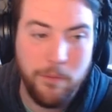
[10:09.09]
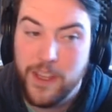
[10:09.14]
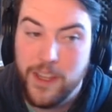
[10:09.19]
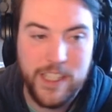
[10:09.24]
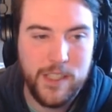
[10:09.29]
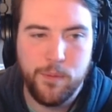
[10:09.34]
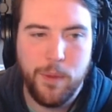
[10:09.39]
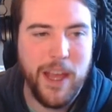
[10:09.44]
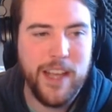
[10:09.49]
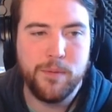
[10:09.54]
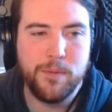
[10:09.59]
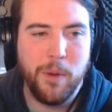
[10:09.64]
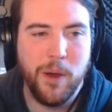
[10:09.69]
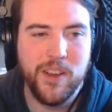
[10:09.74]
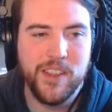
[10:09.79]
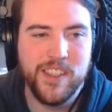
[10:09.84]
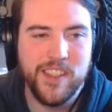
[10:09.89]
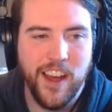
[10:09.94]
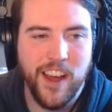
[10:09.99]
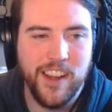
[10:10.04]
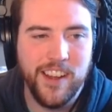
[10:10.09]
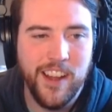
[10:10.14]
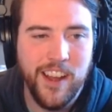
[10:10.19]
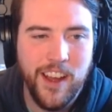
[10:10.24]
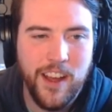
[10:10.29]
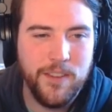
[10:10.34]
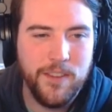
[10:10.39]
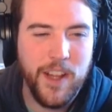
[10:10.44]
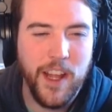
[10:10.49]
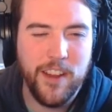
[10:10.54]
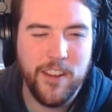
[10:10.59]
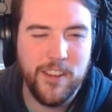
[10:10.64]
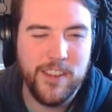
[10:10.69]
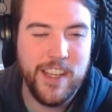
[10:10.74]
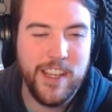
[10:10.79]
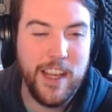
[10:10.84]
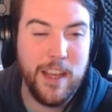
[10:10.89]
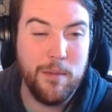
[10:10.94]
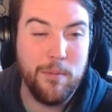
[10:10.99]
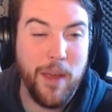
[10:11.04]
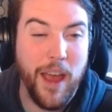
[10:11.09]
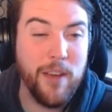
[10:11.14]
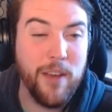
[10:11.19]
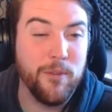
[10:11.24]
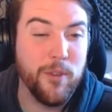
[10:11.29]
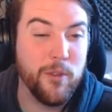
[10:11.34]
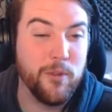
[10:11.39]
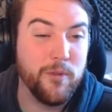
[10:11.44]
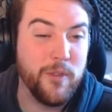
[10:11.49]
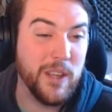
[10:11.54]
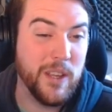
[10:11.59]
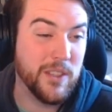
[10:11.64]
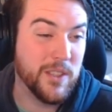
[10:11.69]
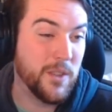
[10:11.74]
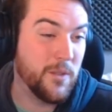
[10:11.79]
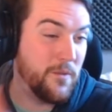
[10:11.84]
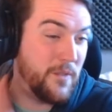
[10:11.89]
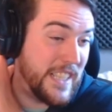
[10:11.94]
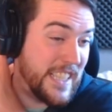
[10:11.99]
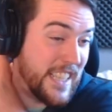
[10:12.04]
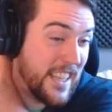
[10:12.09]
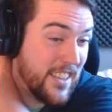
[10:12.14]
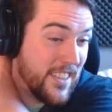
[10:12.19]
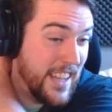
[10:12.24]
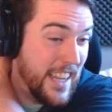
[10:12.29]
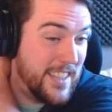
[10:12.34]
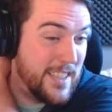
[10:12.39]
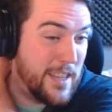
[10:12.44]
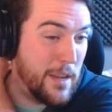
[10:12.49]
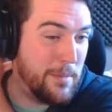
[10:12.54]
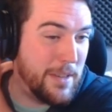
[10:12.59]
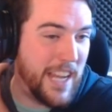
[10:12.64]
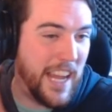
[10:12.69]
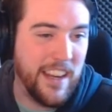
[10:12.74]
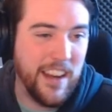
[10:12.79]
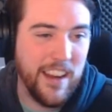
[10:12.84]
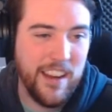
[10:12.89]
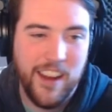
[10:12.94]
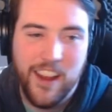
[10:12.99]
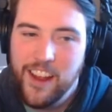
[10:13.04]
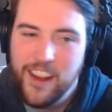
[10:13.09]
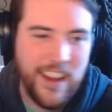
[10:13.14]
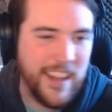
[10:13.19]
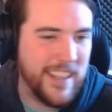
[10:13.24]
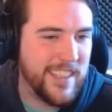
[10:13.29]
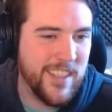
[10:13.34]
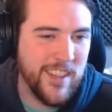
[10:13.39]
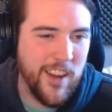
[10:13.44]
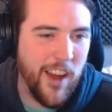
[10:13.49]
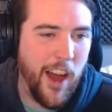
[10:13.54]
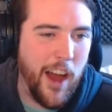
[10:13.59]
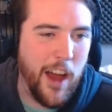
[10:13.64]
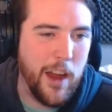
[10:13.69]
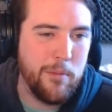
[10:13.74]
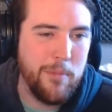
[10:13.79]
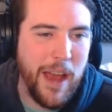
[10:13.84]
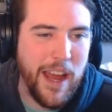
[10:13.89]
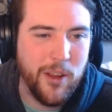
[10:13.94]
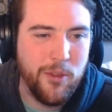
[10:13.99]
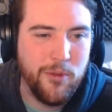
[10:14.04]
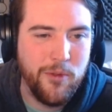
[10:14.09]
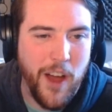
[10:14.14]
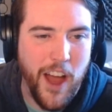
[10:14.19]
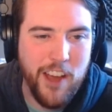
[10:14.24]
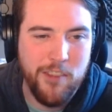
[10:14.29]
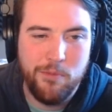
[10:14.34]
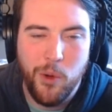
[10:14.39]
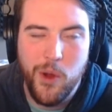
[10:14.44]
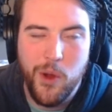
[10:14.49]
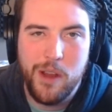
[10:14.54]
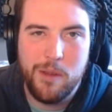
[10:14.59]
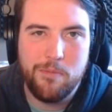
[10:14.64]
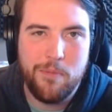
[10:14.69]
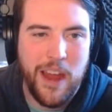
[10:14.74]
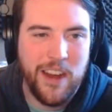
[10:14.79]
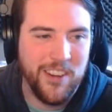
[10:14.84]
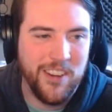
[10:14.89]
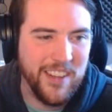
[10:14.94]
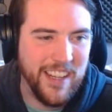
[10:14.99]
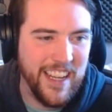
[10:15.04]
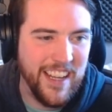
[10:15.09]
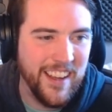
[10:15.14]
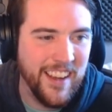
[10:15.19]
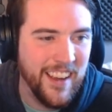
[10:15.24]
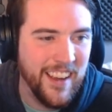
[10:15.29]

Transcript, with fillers: That's baseball, son. If the other team ever feels physically intimidated, that's an automatic five point penalty.